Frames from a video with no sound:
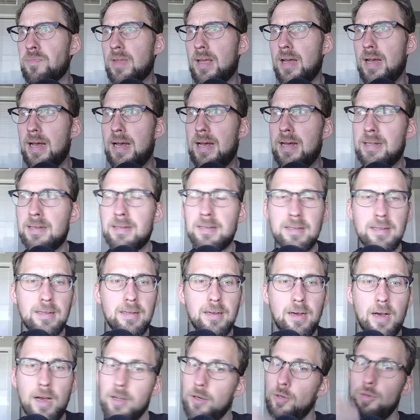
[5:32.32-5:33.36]
and
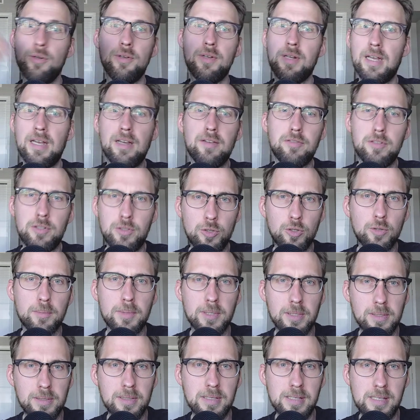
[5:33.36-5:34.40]
I heard I have a
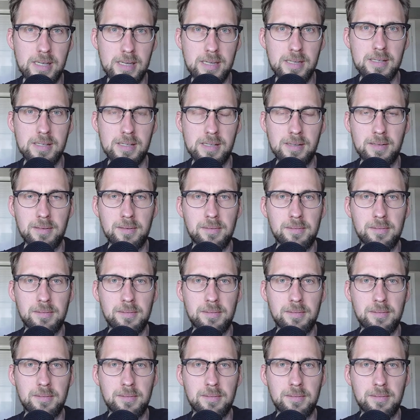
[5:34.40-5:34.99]
terminal disease.